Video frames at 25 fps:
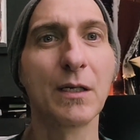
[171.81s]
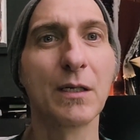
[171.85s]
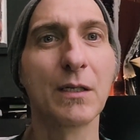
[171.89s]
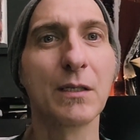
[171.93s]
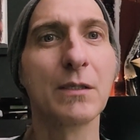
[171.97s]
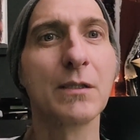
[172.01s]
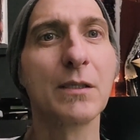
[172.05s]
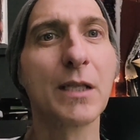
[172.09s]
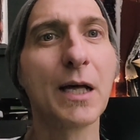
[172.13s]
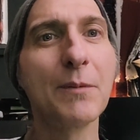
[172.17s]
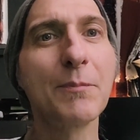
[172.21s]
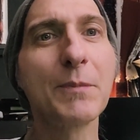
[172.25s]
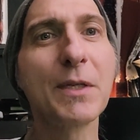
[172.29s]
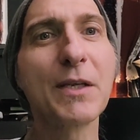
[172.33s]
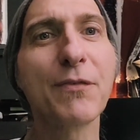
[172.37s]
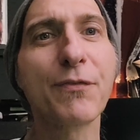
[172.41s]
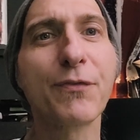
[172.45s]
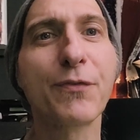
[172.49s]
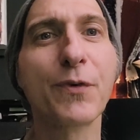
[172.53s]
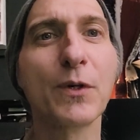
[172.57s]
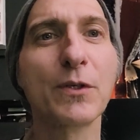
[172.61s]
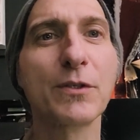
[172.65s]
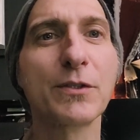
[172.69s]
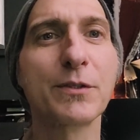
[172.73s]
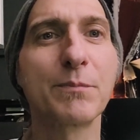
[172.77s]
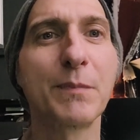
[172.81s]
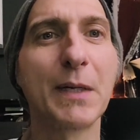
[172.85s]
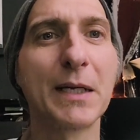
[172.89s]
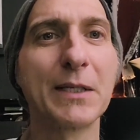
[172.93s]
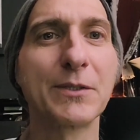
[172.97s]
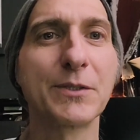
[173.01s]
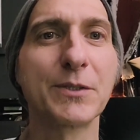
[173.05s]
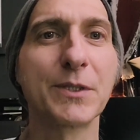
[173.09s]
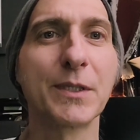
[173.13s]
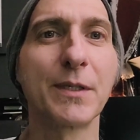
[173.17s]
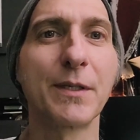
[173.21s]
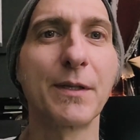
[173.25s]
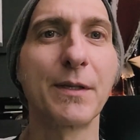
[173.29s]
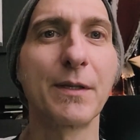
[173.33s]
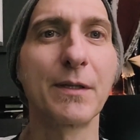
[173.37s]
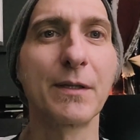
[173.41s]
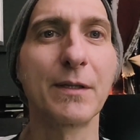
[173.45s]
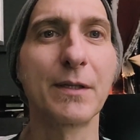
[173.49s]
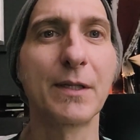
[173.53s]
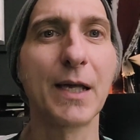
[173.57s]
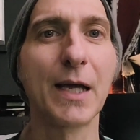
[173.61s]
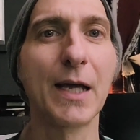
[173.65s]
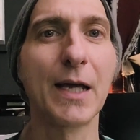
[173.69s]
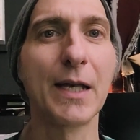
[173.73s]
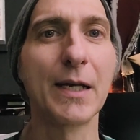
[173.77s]
let me first mention
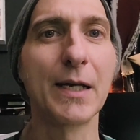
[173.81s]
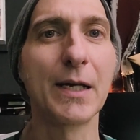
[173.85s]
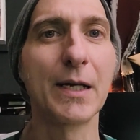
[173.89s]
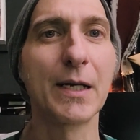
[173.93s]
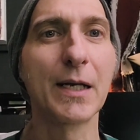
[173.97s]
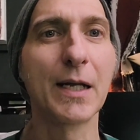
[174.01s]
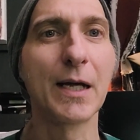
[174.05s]
that